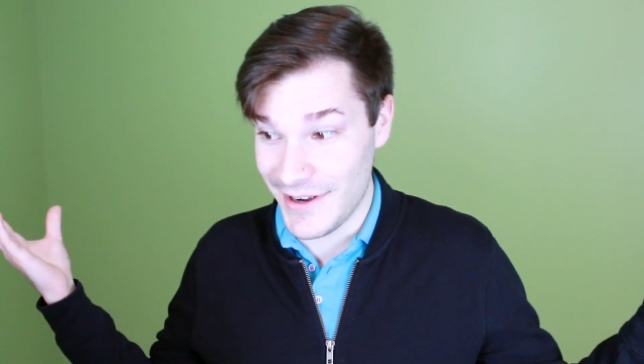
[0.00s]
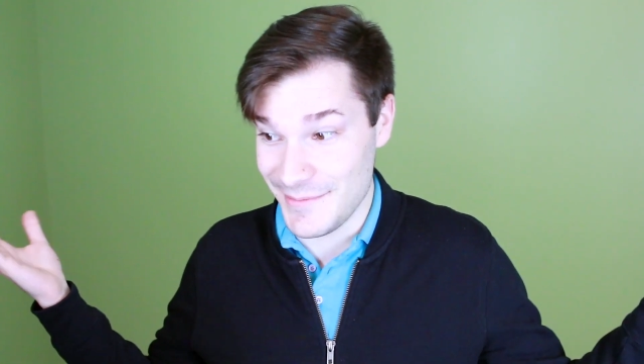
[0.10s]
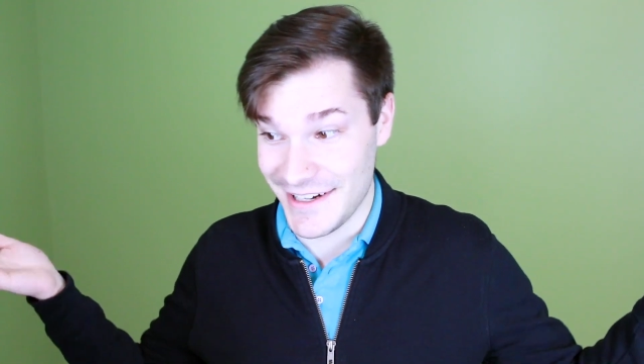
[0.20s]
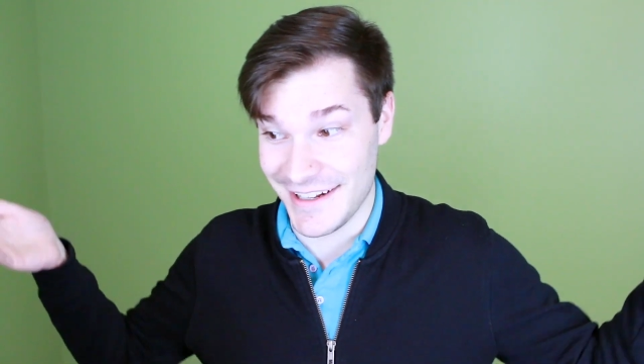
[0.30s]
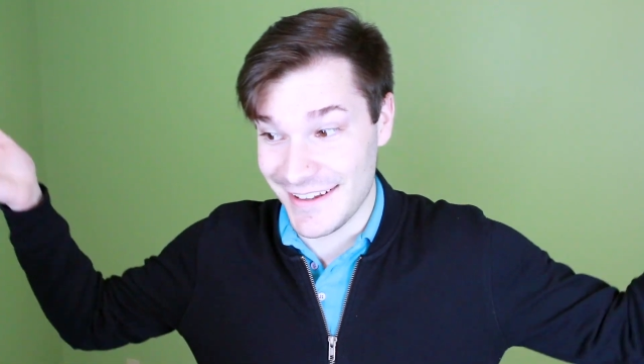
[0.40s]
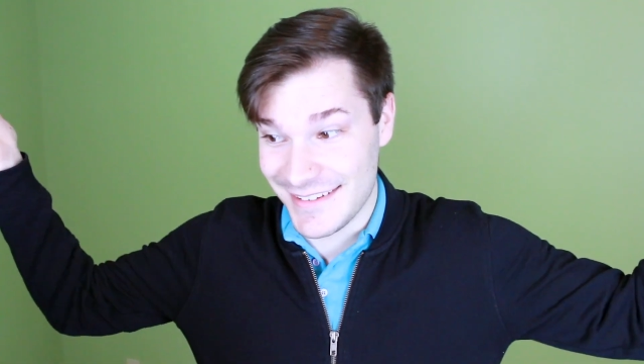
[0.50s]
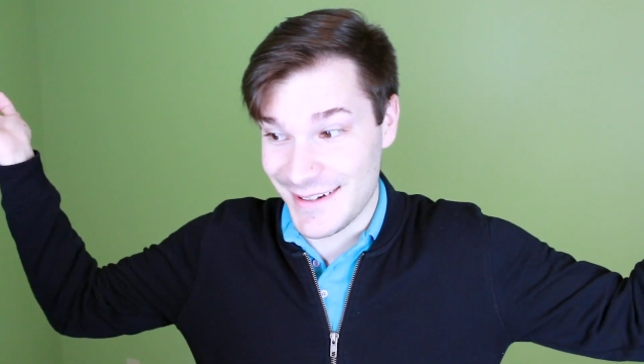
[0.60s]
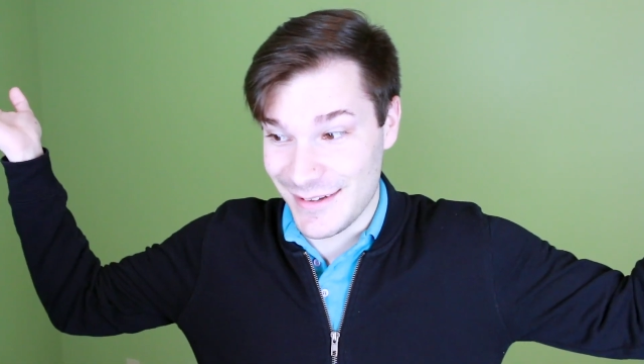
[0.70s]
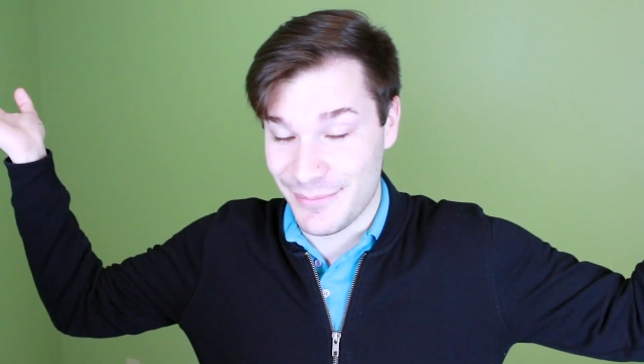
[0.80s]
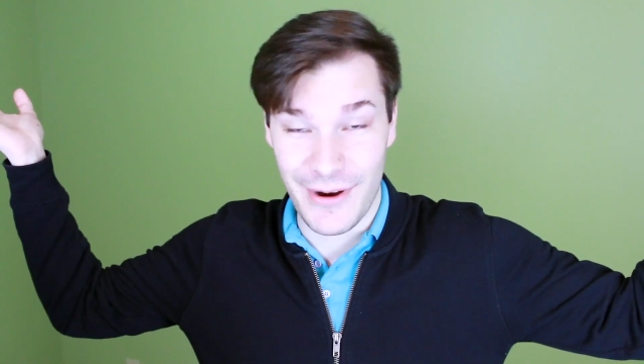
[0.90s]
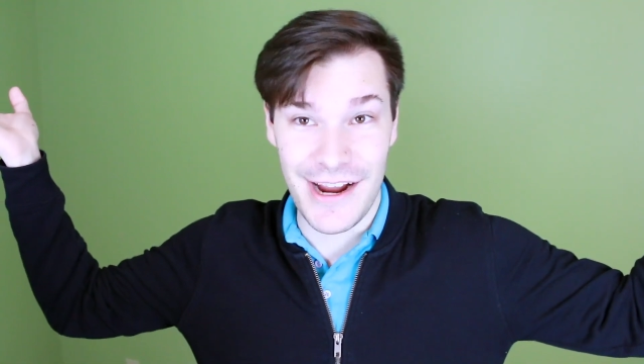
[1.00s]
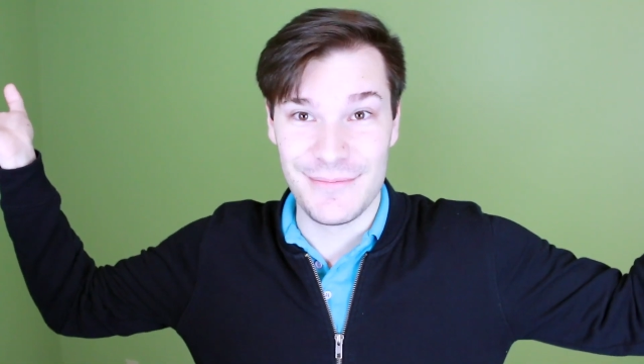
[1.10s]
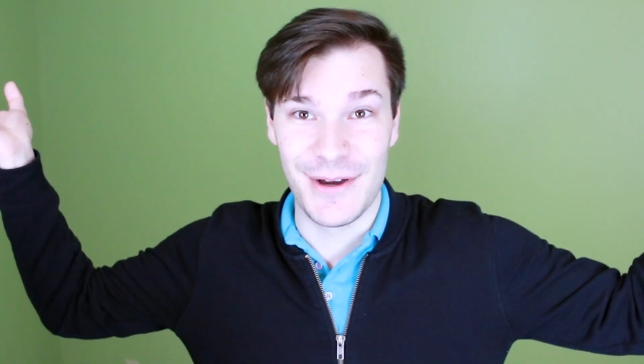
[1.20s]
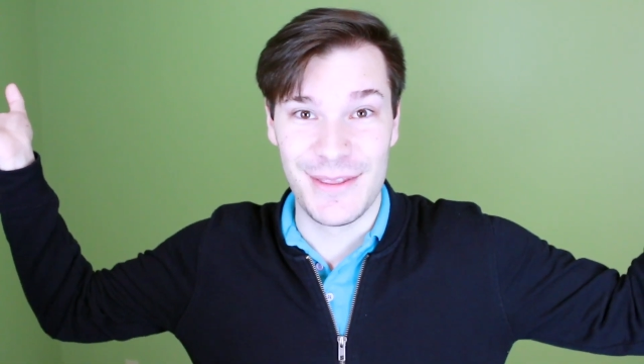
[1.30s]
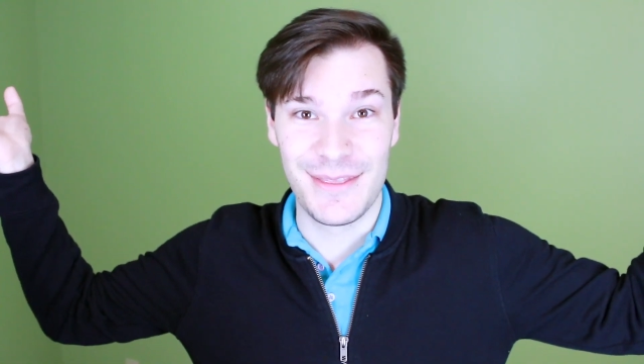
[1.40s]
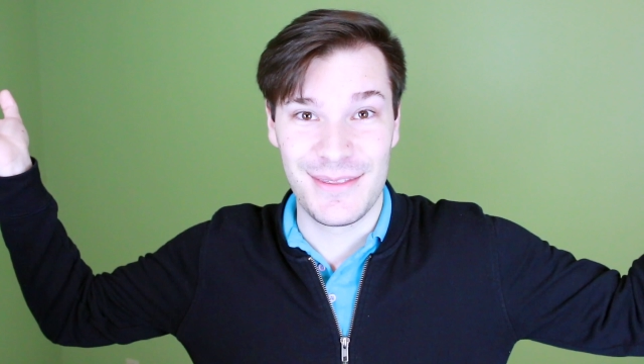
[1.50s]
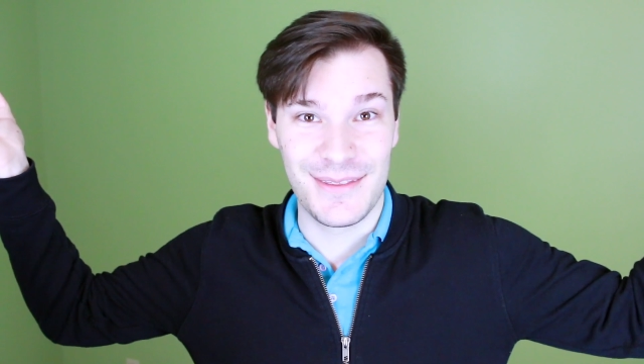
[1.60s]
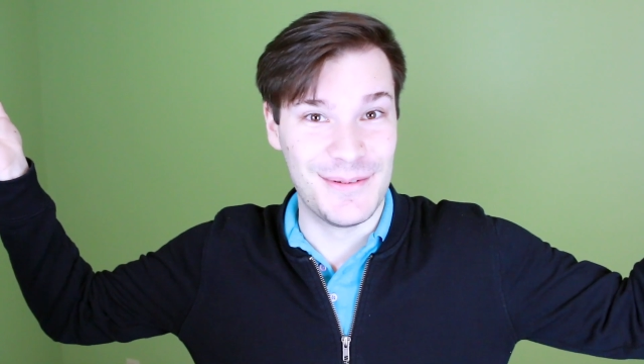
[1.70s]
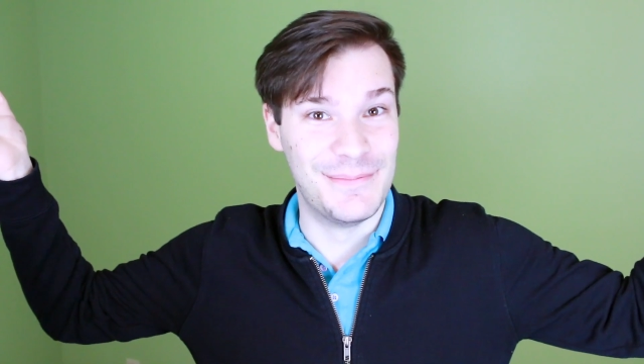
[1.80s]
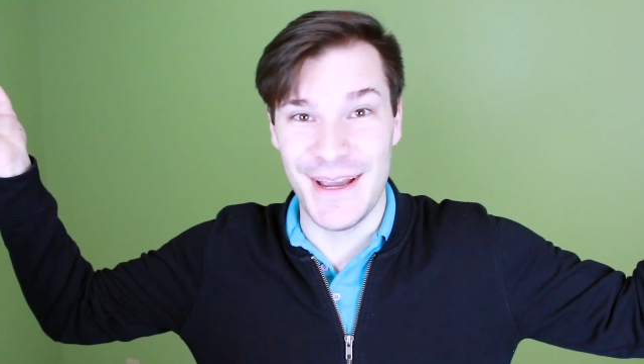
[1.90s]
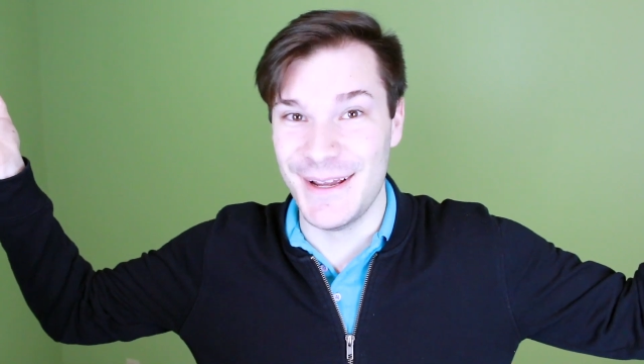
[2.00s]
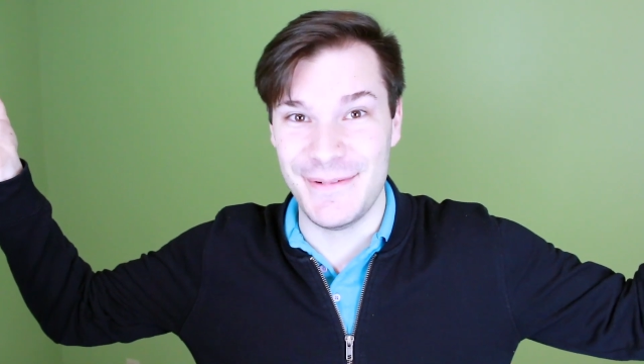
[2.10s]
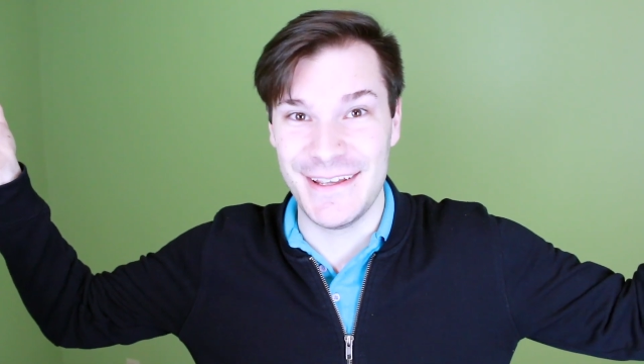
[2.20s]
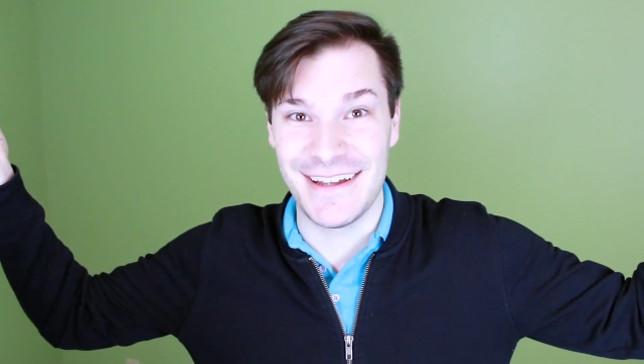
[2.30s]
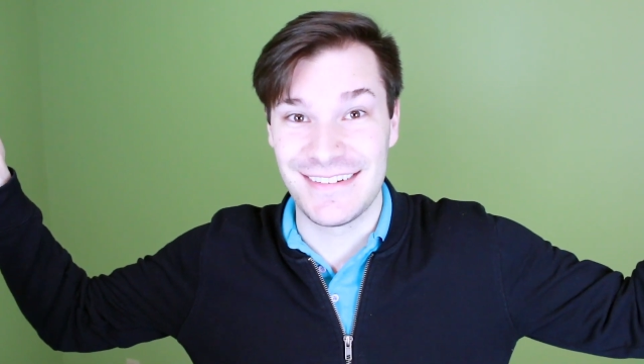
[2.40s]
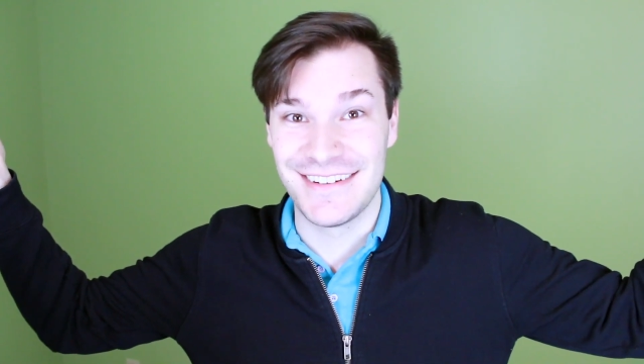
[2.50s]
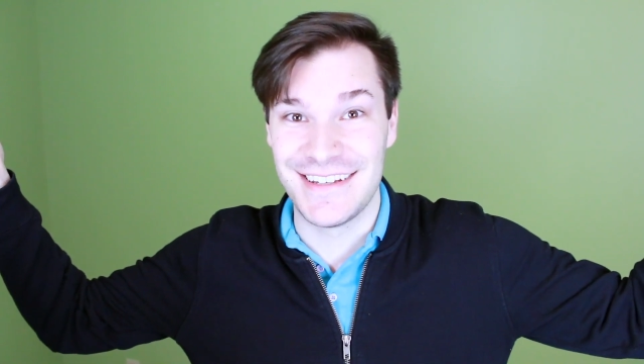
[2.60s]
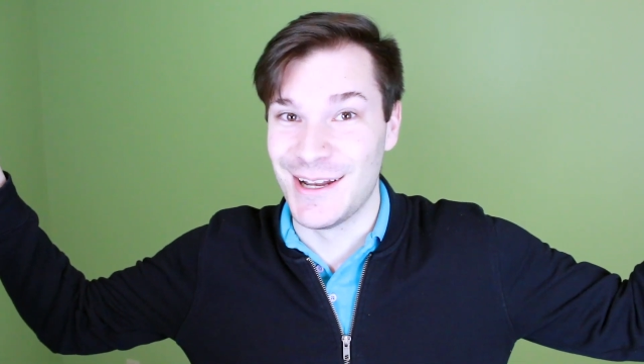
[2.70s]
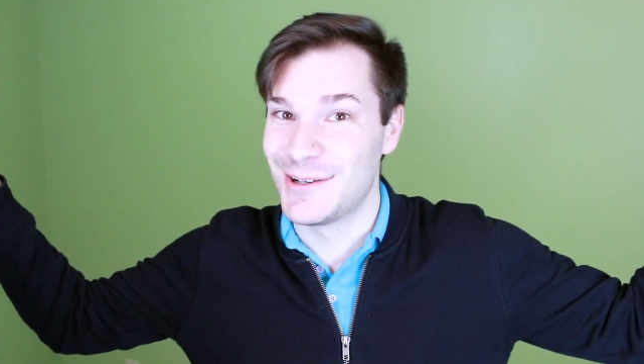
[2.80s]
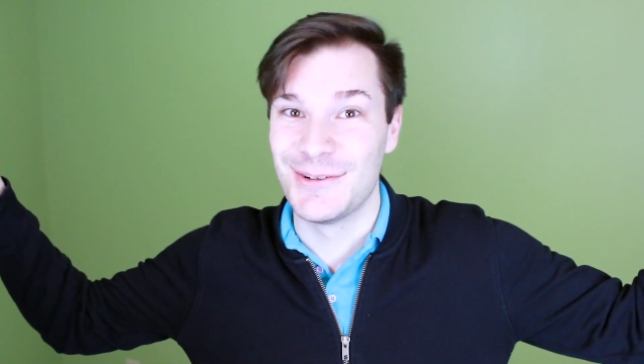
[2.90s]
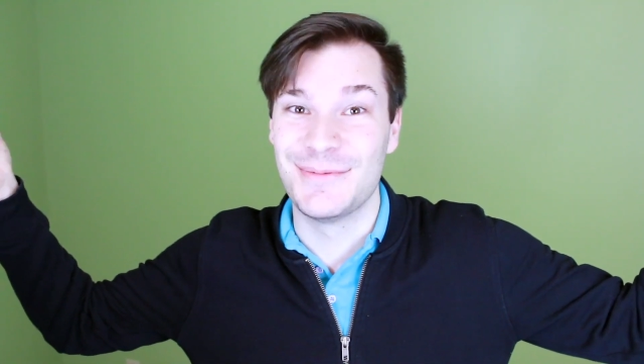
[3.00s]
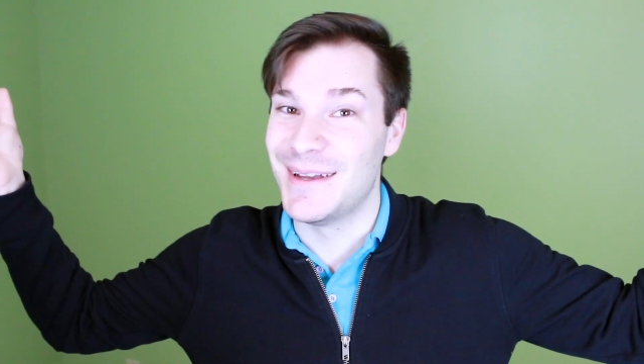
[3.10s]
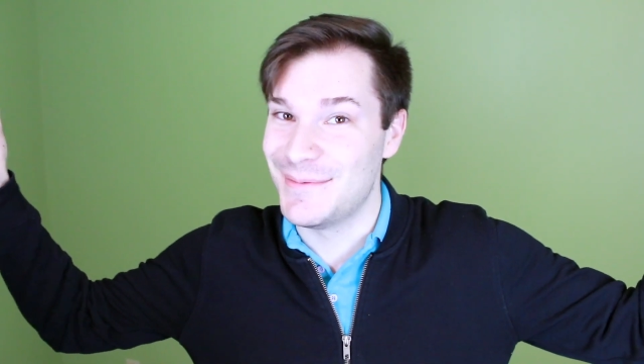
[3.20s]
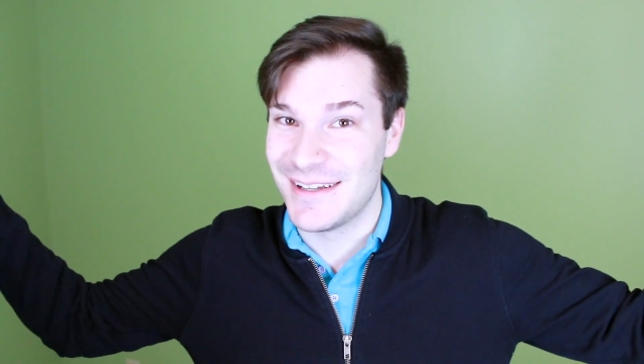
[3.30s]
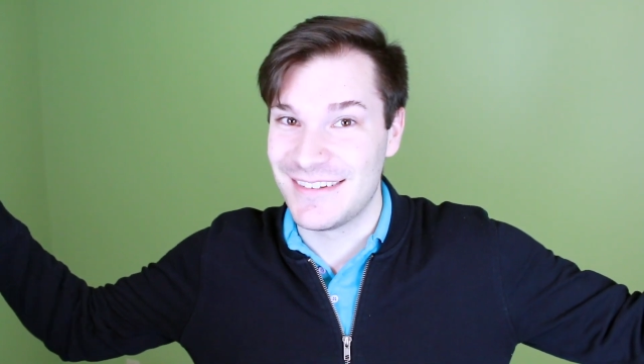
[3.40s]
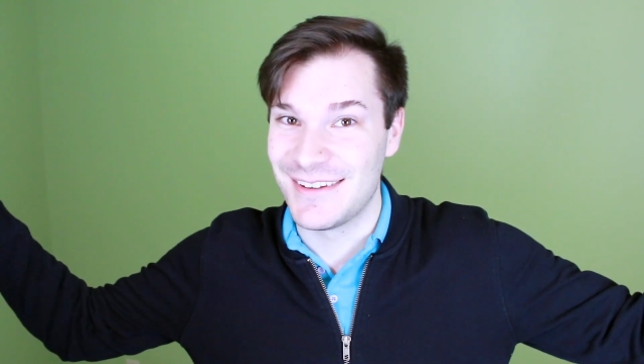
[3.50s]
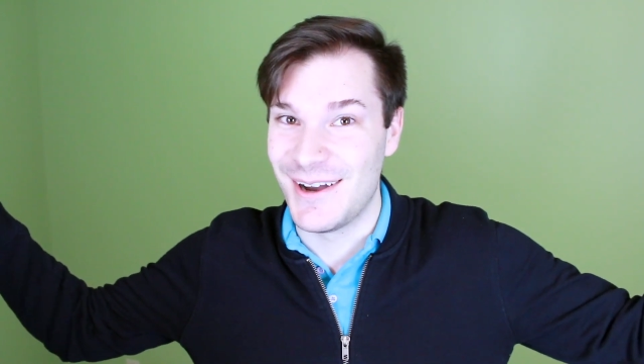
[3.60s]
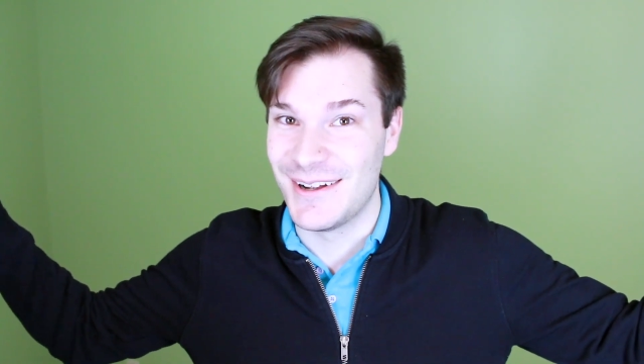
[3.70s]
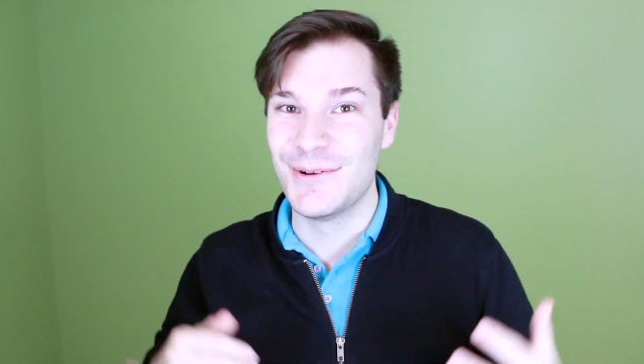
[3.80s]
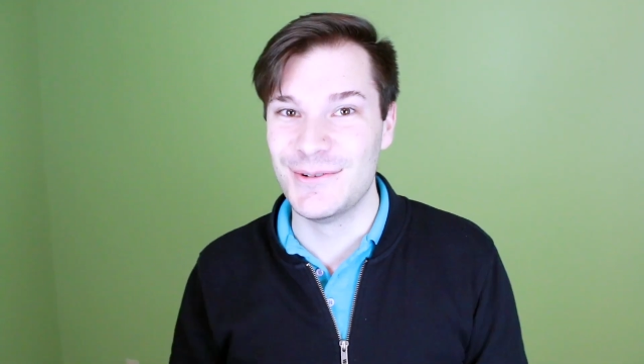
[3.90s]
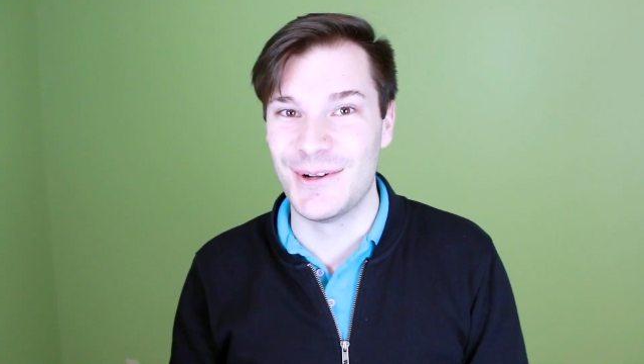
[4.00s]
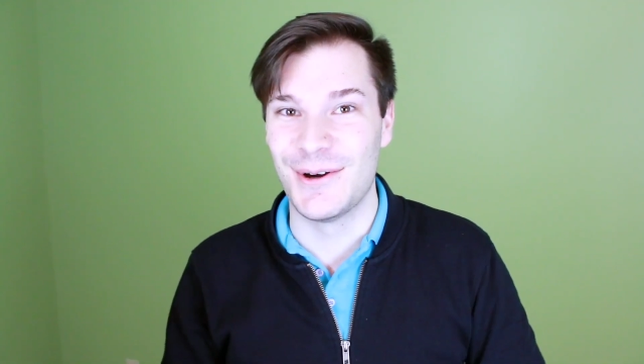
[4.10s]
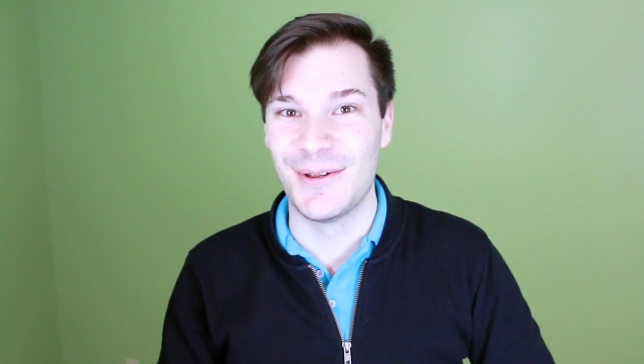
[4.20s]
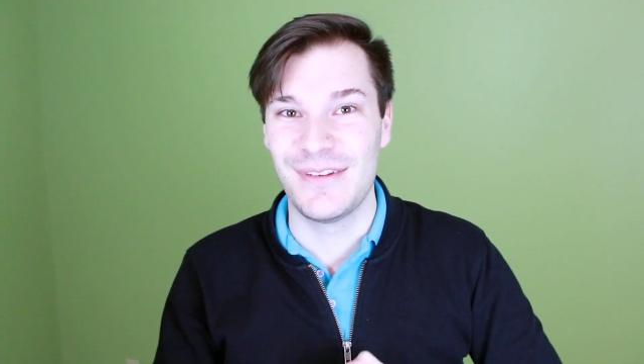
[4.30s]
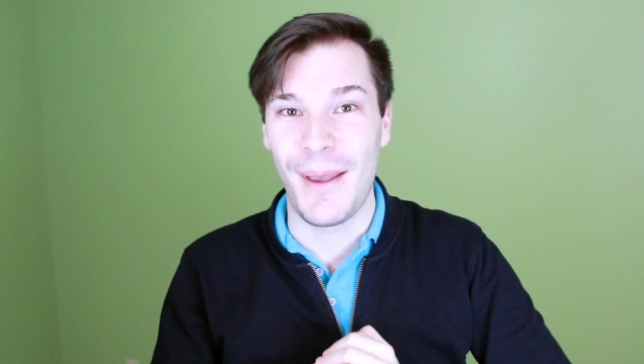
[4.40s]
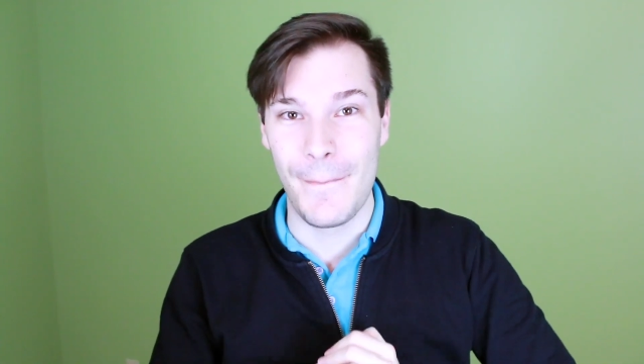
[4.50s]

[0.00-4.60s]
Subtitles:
I mean, I guess it is Pride Month. Maybe that's intentional, maybe it's not, who knows.